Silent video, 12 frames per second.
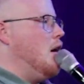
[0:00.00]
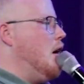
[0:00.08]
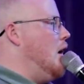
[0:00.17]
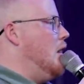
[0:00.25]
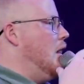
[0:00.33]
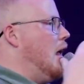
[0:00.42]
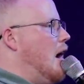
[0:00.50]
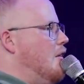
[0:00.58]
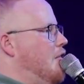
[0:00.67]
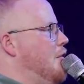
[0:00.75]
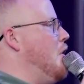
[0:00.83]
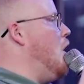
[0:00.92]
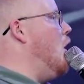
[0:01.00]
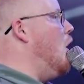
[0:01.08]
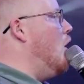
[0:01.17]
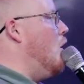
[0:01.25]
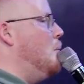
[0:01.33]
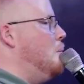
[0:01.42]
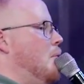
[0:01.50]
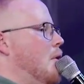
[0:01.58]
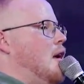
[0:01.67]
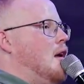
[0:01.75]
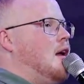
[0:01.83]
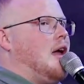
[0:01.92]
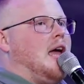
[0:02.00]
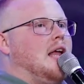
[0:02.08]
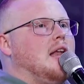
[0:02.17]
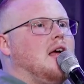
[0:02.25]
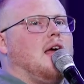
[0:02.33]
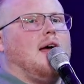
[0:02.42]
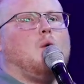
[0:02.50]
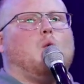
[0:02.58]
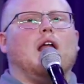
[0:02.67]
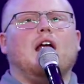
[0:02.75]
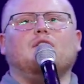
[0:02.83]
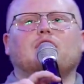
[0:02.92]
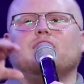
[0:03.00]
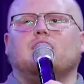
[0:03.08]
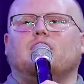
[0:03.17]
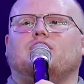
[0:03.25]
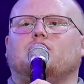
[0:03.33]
uh, love in the home. And whatever